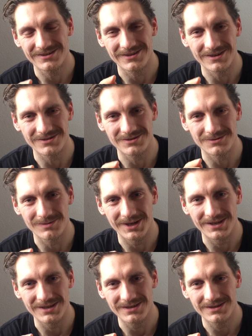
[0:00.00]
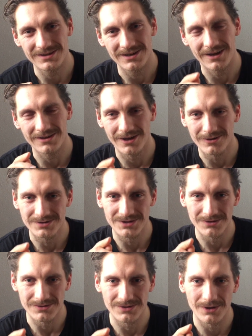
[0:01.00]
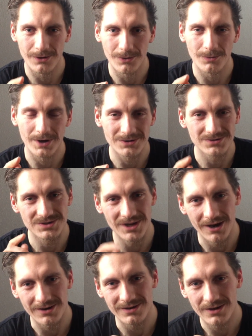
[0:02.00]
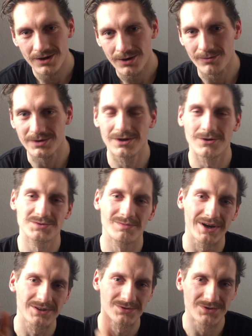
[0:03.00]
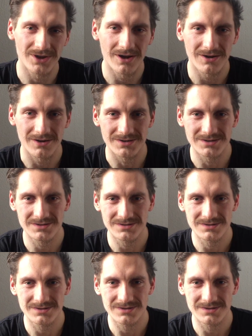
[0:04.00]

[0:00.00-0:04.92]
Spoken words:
There are too many, and I don't know where to start. When it goes back to the heart,